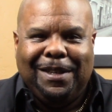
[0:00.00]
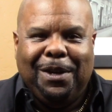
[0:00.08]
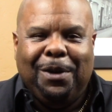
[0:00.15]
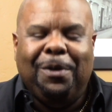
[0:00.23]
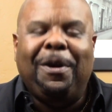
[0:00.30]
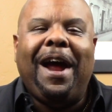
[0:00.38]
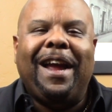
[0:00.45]

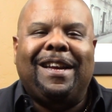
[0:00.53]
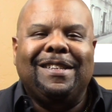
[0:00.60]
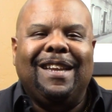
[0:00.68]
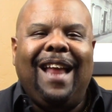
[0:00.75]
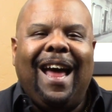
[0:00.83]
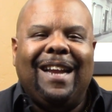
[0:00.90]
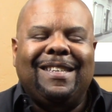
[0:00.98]
Right? Because a
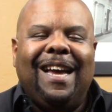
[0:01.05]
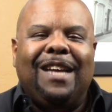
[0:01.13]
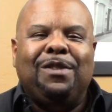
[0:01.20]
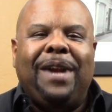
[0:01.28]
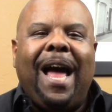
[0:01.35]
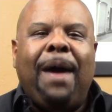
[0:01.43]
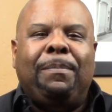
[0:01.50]
lot of times
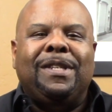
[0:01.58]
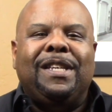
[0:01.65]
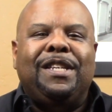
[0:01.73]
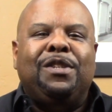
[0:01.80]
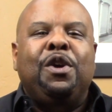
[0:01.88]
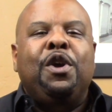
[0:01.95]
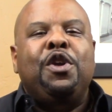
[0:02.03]
what happens is